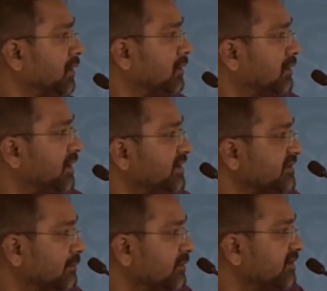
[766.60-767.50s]
All right,
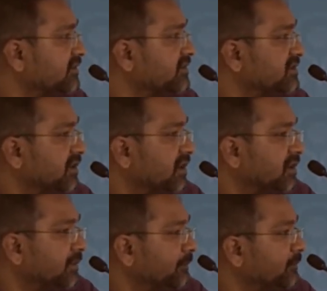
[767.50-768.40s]
some lessons
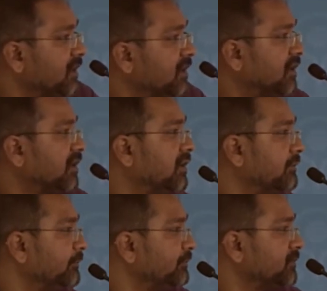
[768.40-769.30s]
learned.
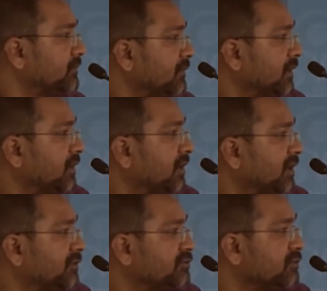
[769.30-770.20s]
I
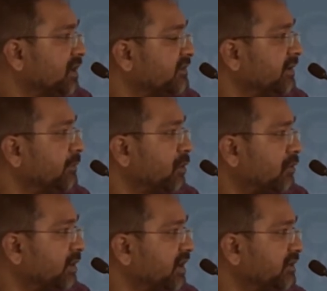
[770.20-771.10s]
used to write very
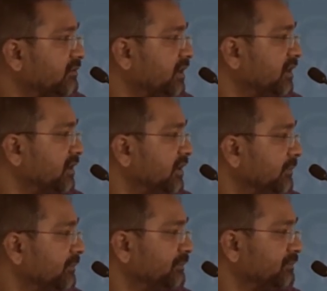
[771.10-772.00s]
provocatively earlier.
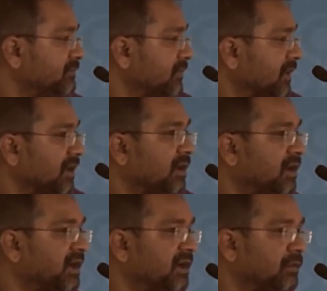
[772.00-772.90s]

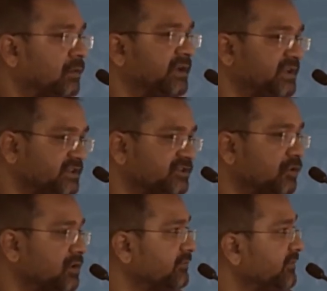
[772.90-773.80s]
Right now, age has
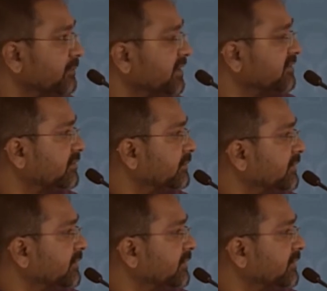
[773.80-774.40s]
caught up with me. So.